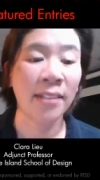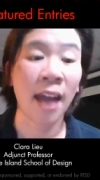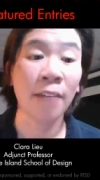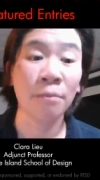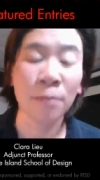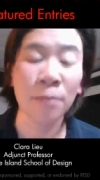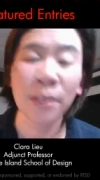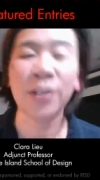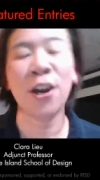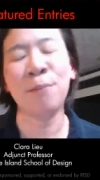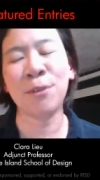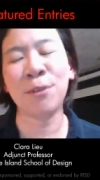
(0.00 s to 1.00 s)
I really
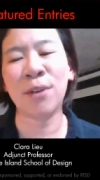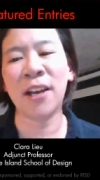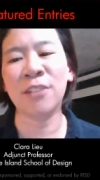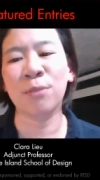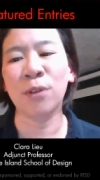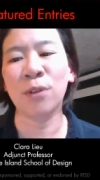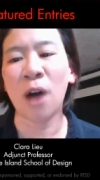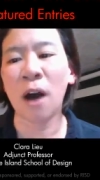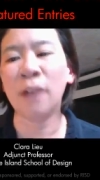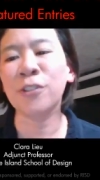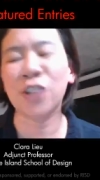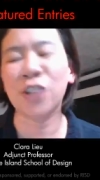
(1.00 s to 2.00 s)
hope you guys will
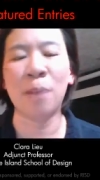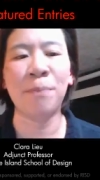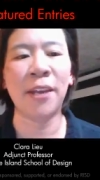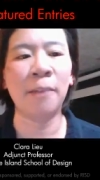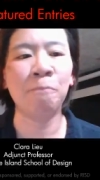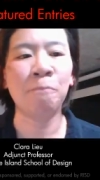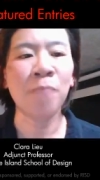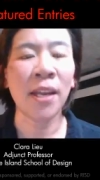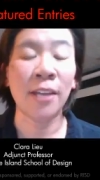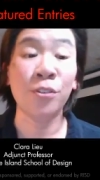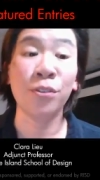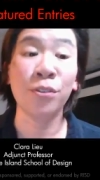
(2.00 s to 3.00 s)
all jump in
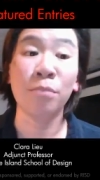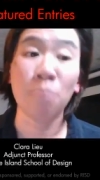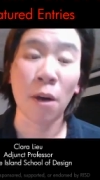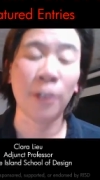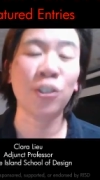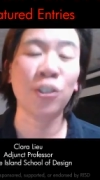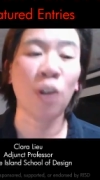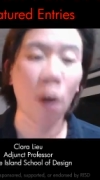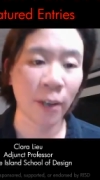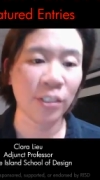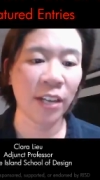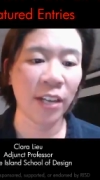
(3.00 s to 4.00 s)
and do the March
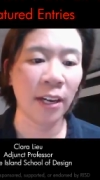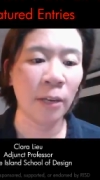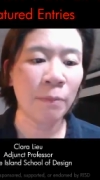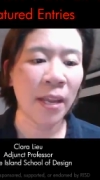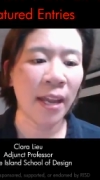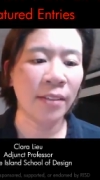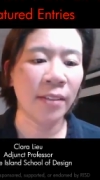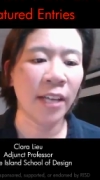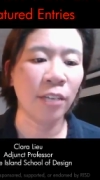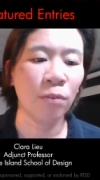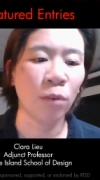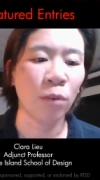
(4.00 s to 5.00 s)
Art Dare and that
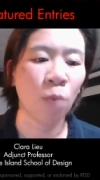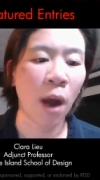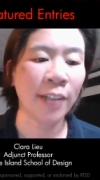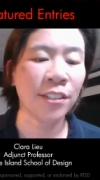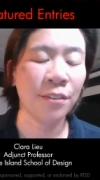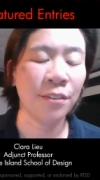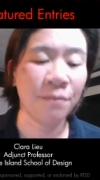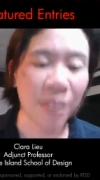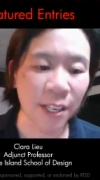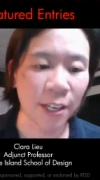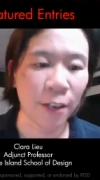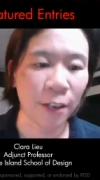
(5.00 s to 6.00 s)
you will watch the
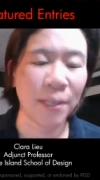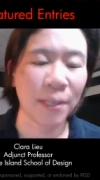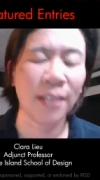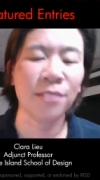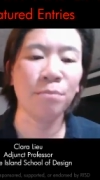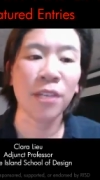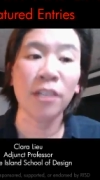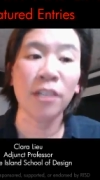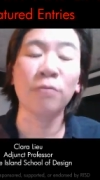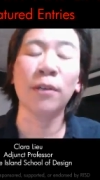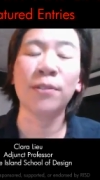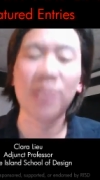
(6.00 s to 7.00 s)
video because Mia
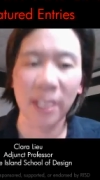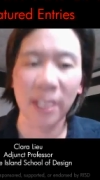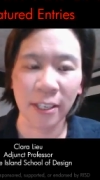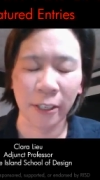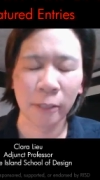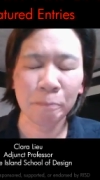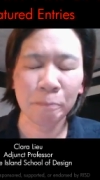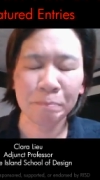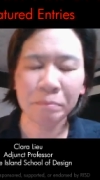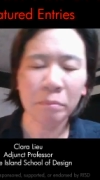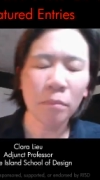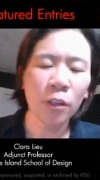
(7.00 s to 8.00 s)
Rozier,
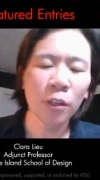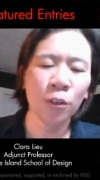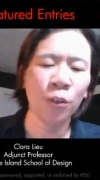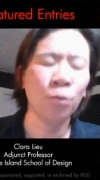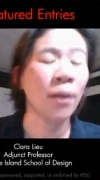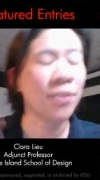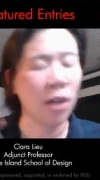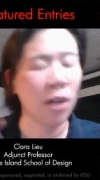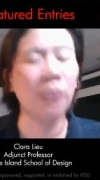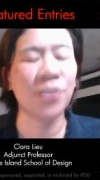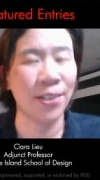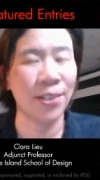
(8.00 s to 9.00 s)
who was
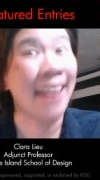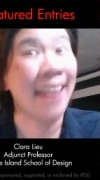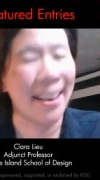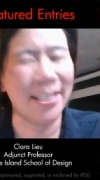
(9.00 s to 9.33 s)
also, again,